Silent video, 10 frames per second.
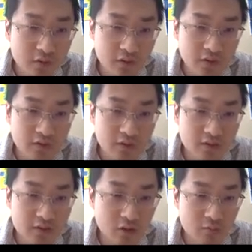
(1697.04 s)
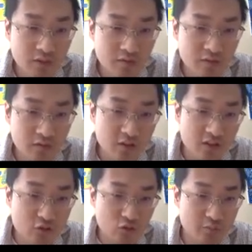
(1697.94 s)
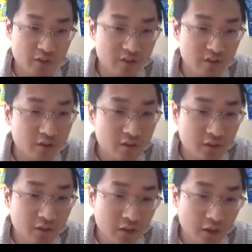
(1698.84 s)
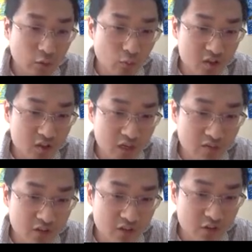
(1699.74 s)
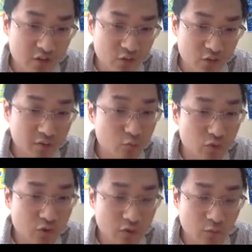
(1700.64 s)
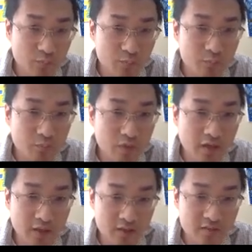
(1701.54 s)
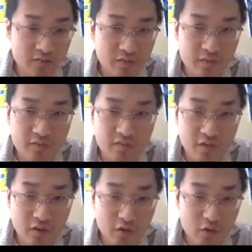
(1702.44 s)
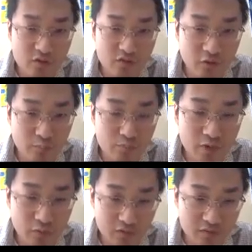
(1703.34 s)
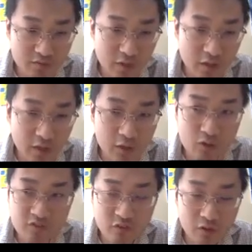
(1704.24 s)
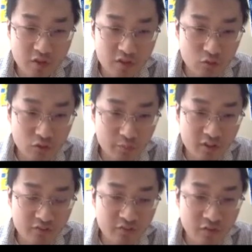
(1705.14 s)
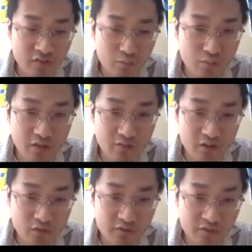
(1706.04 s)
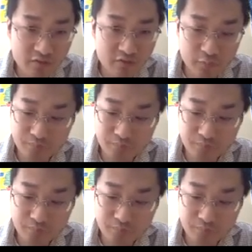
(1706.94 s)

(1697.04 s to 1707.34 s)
Okay, let's talk about the integrability. Once we have integrability, we will get the uniform bound, uniform integrability for the Malliavin derivative.